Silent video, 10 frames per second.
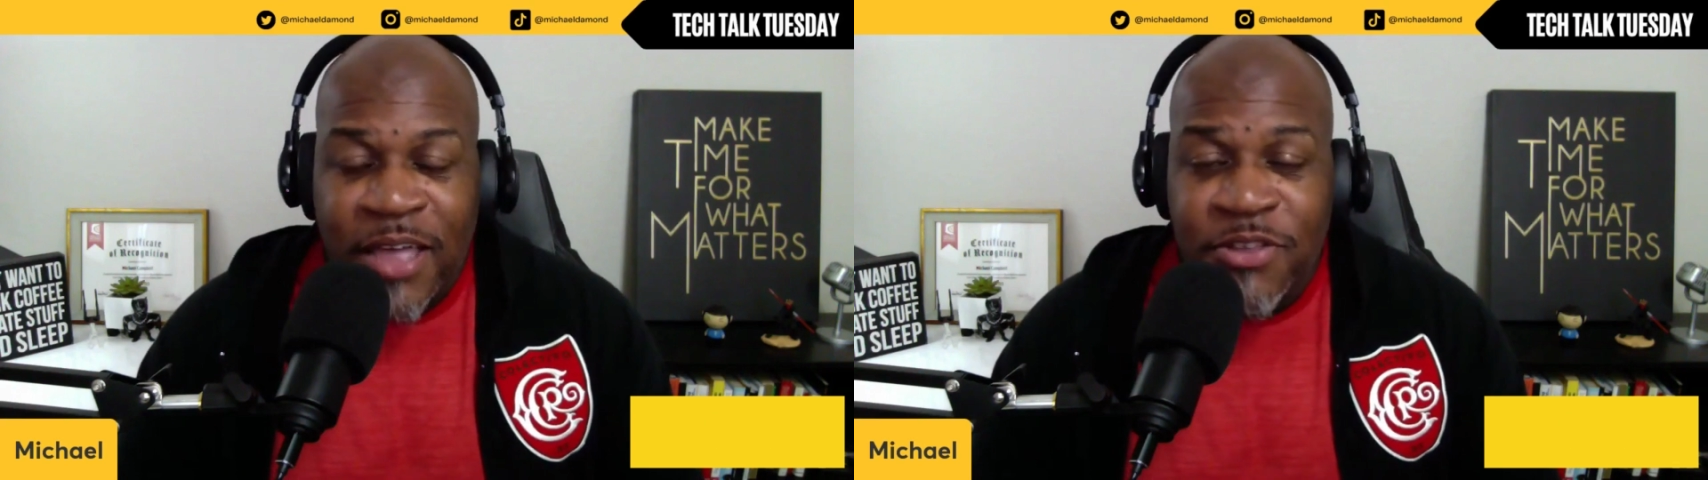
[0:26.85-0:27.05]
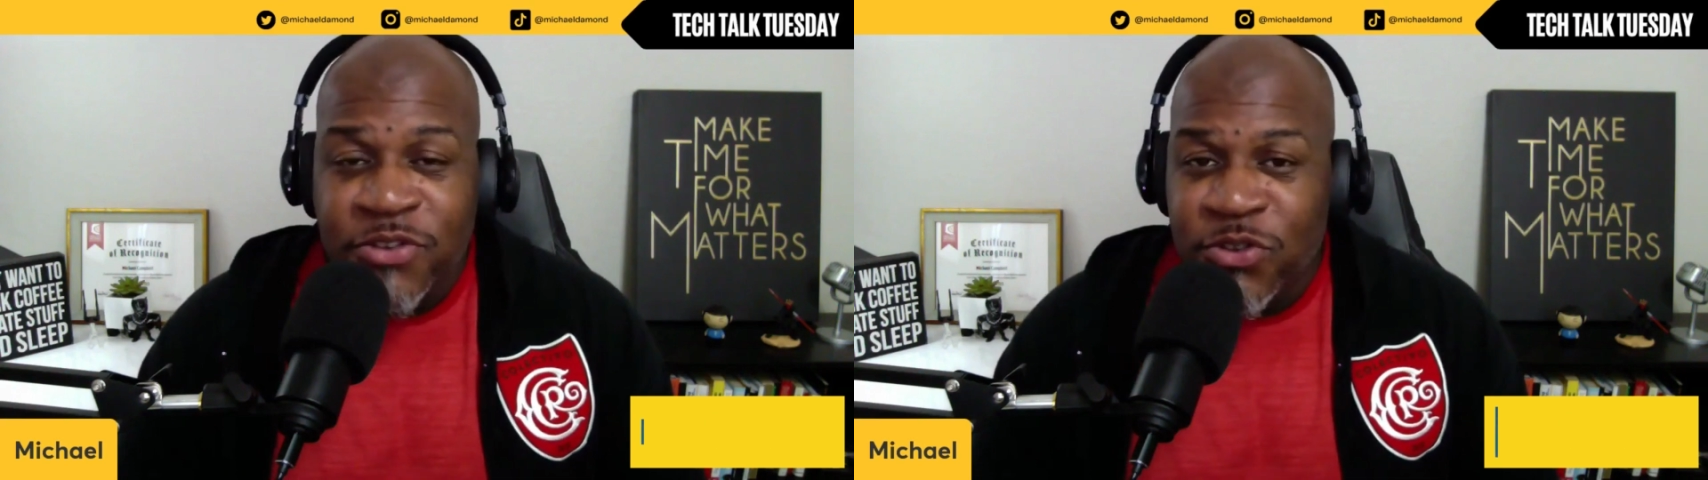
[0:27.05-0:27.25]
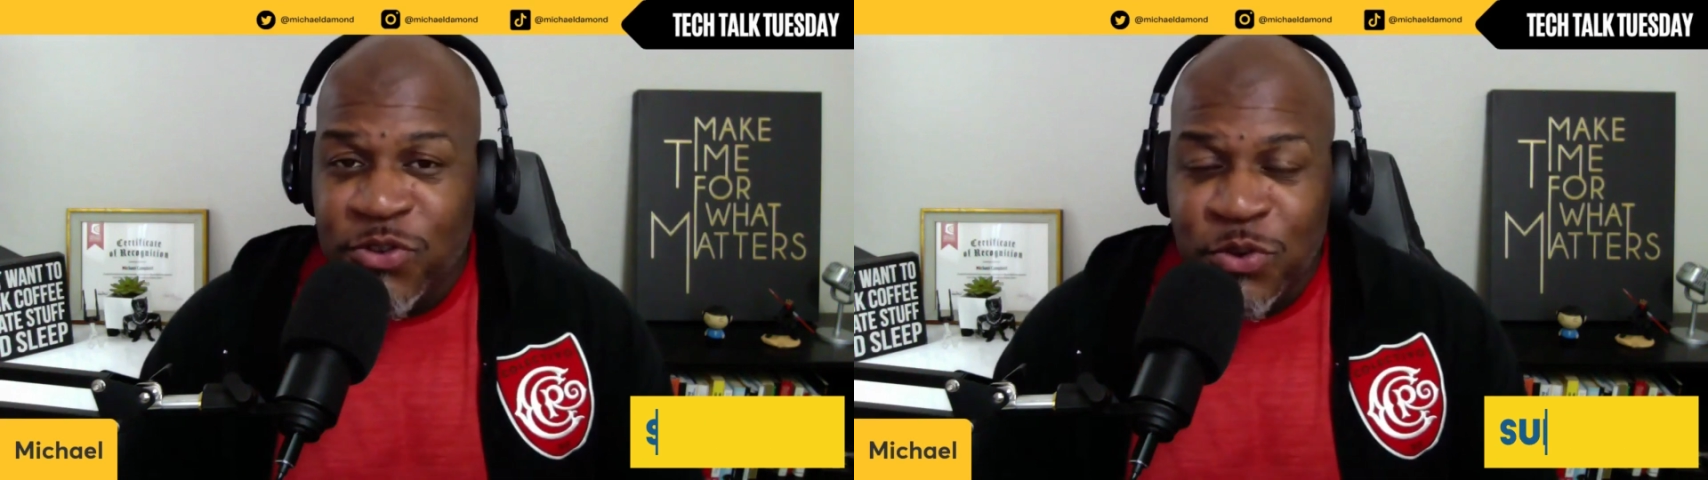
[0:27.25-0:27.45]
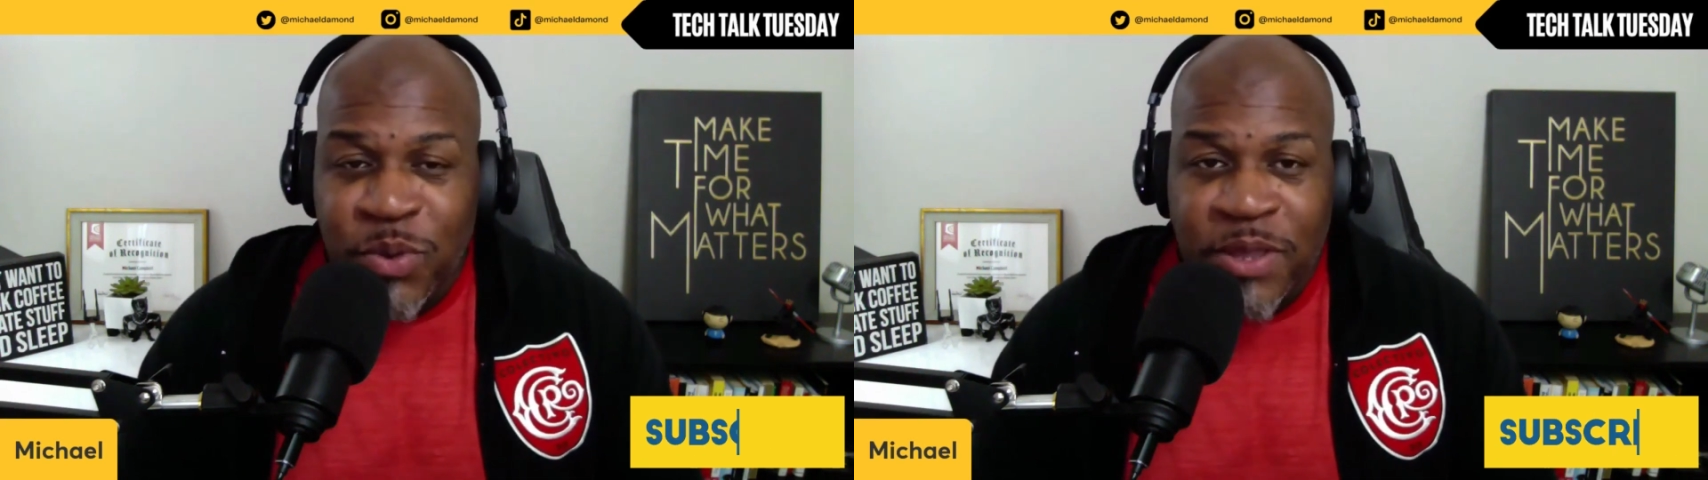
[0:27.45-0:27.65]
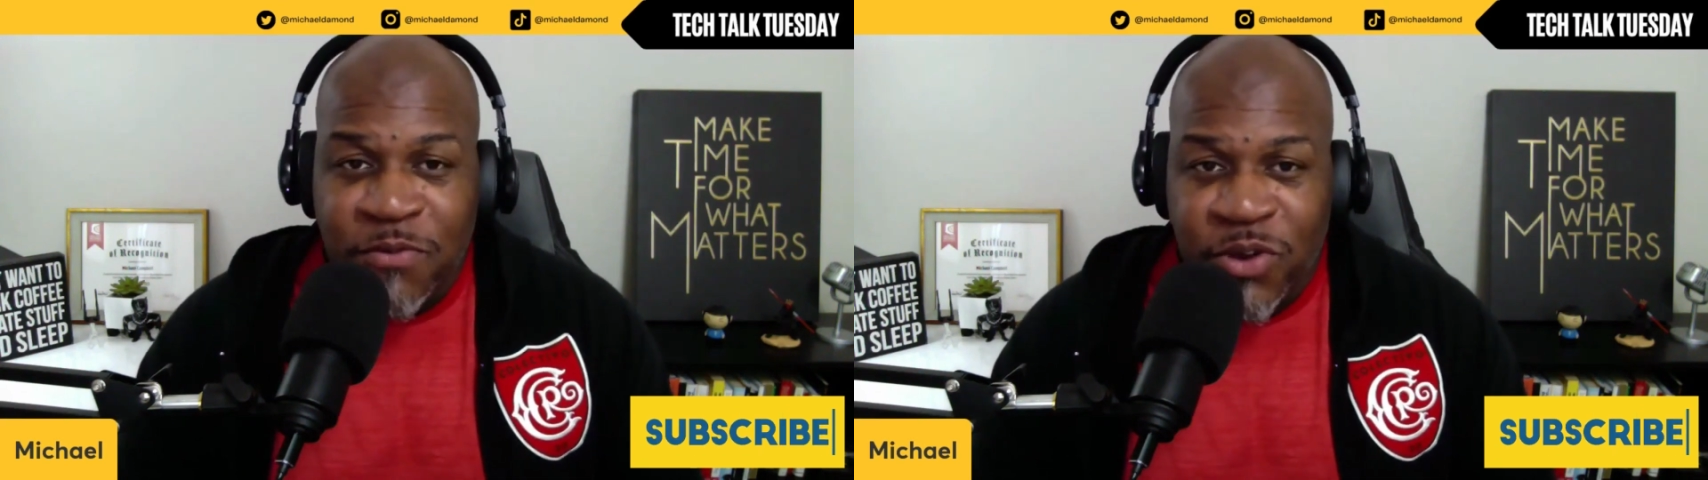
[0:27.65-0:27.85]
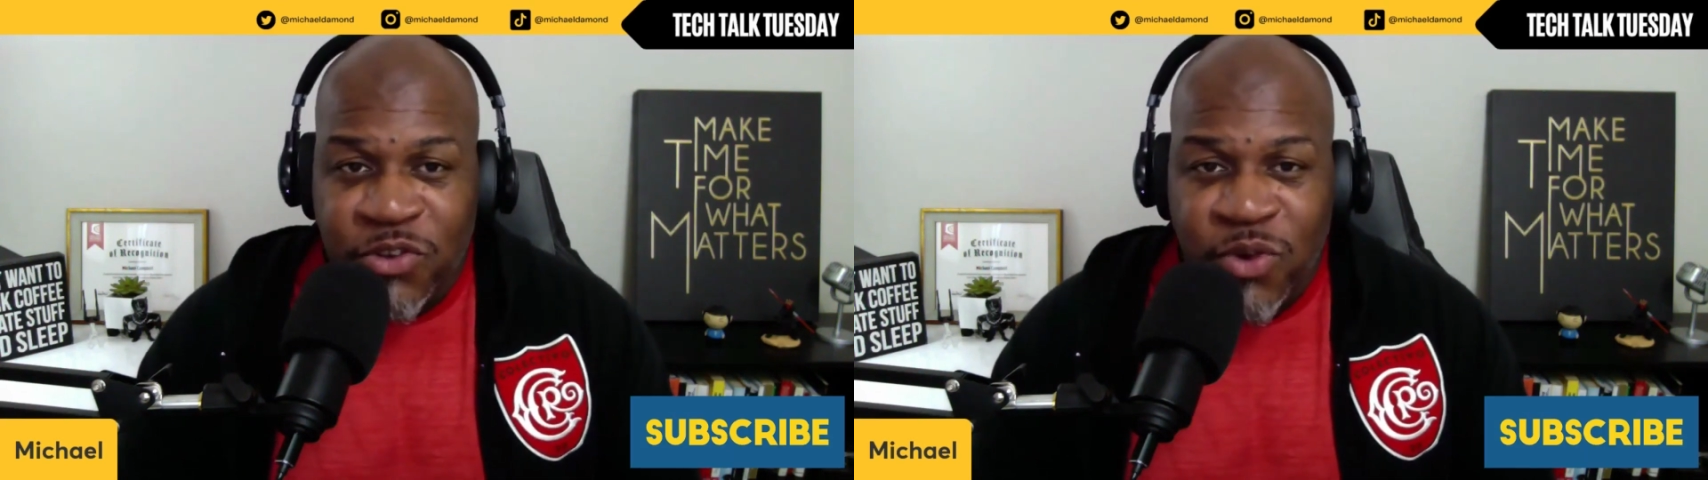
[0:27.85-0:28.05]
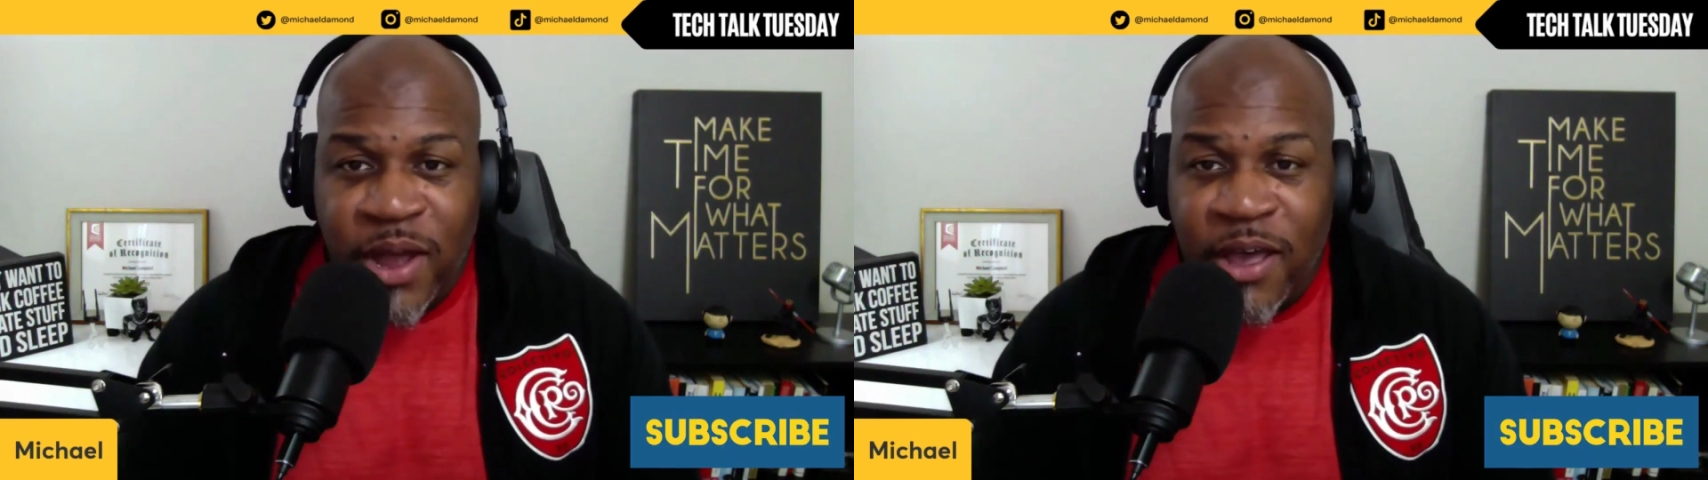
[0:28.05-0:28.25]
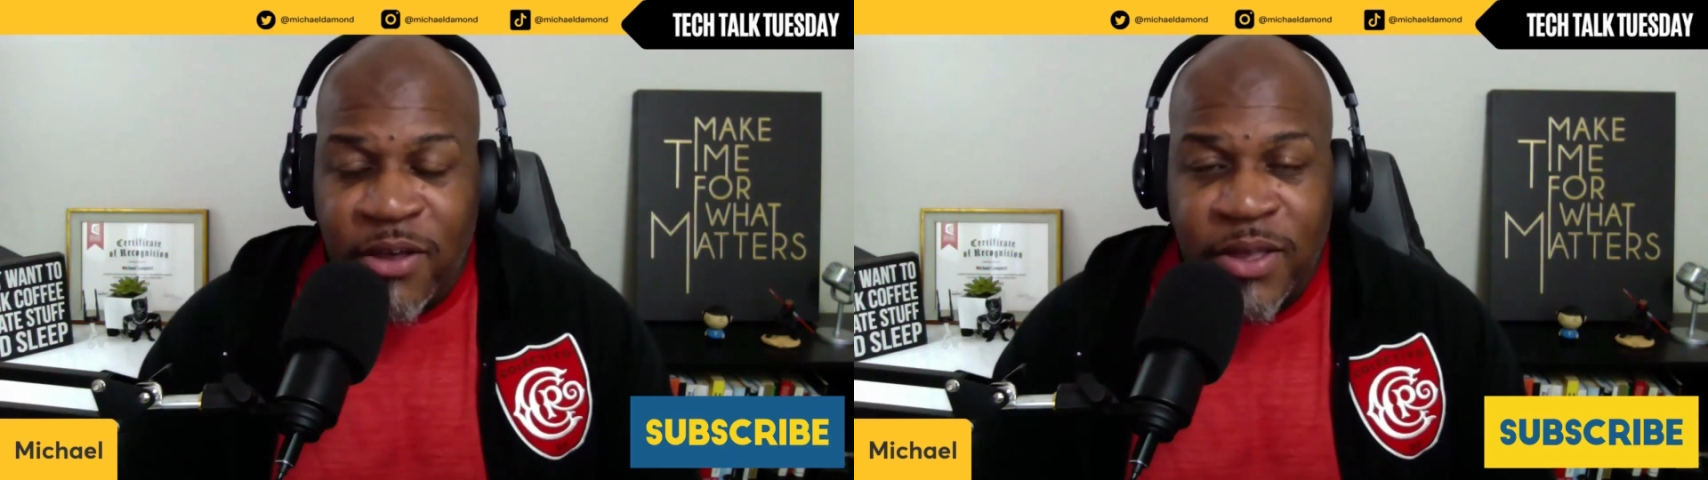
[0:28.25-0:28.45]
Uh, there's a two week free
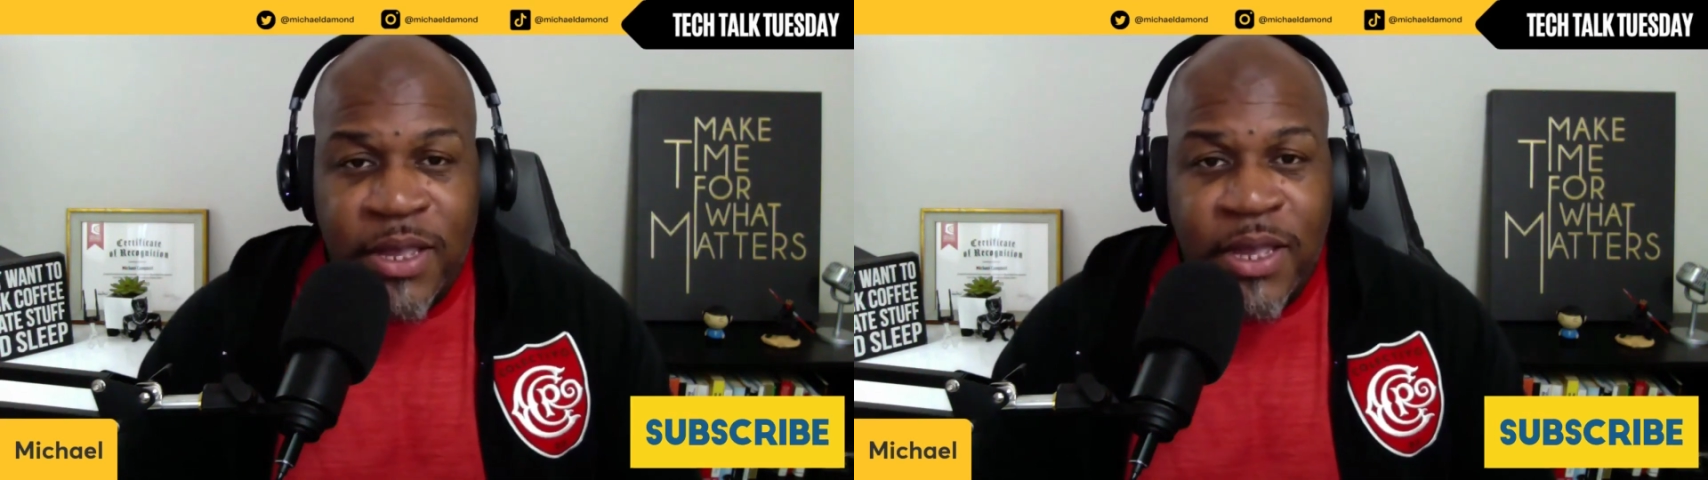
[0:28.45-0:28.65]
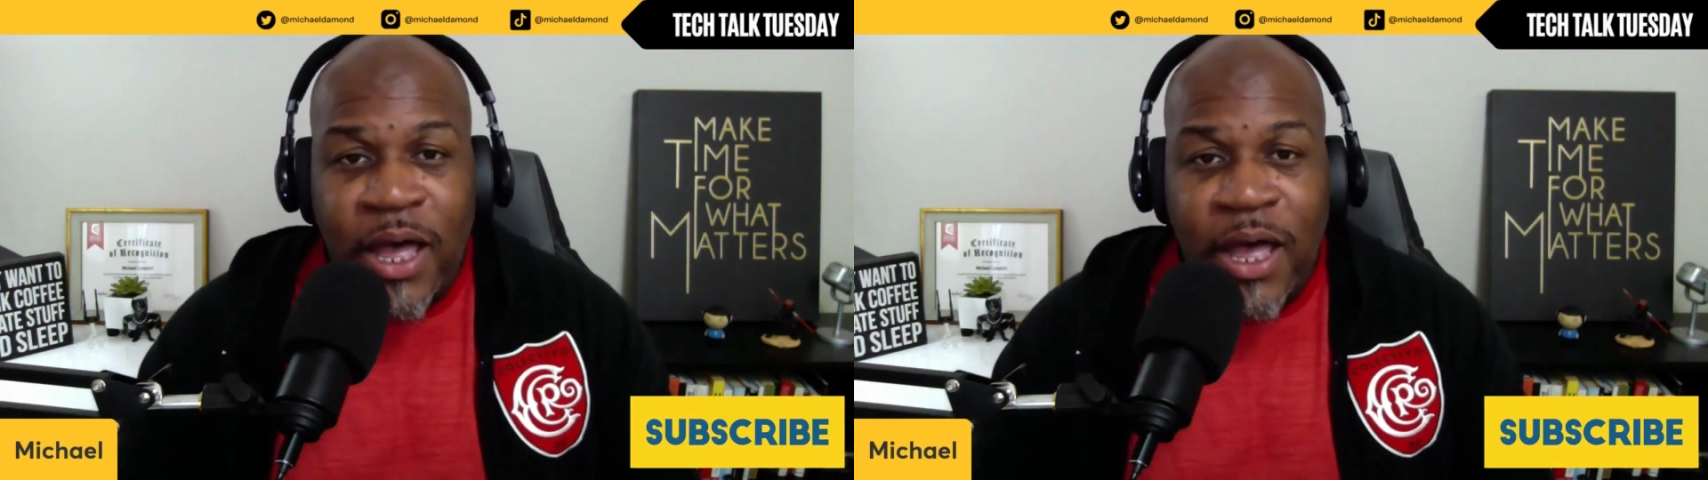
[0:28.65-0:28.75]
trial.